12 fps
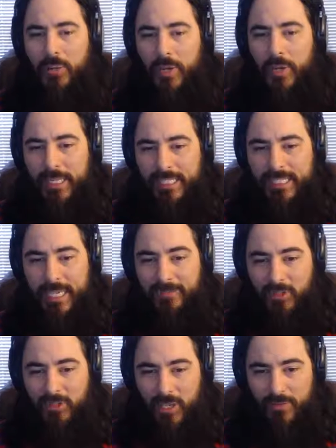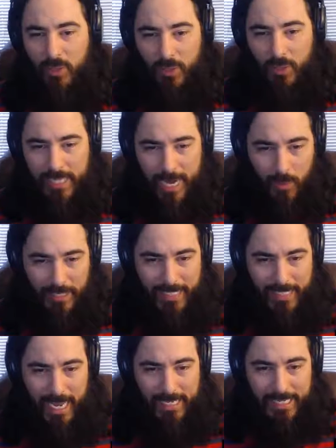We can see if you would take one of these
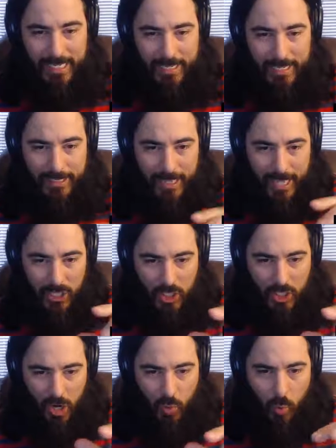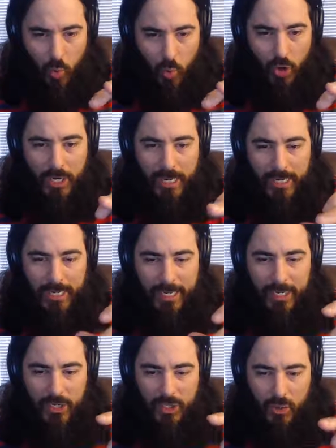ideas and start working it
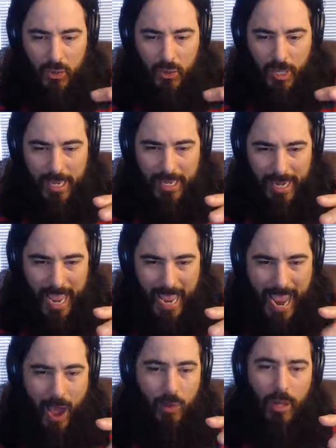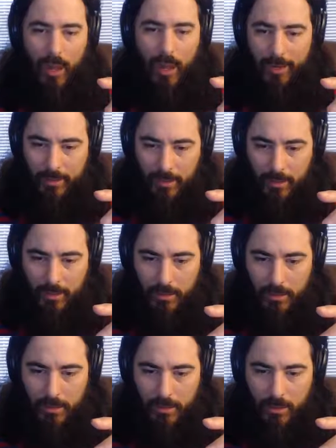into like an outline
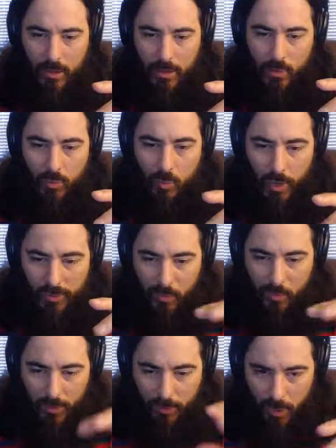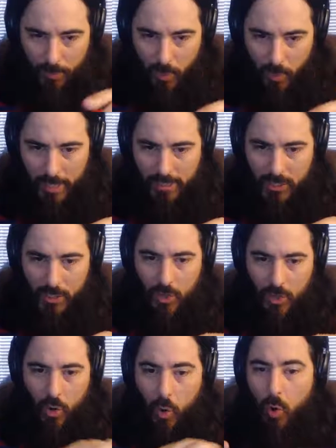with bullet points.
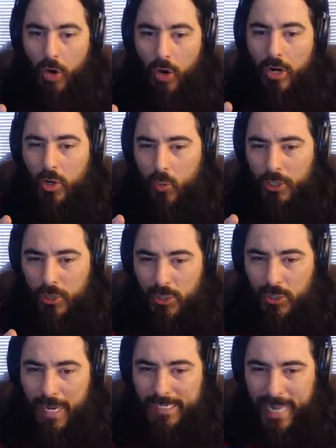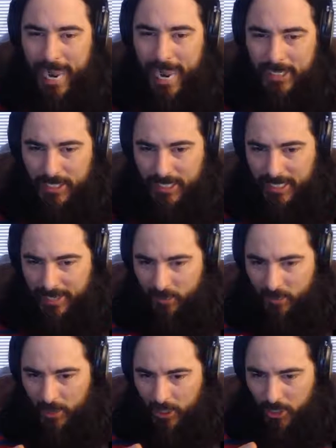Or would you like to actually see if
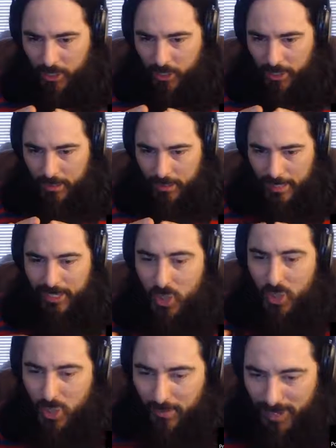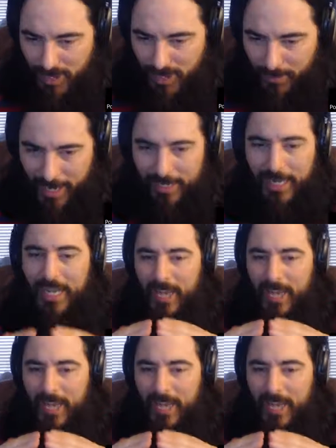we could, kind of choose your own adventure, Ben.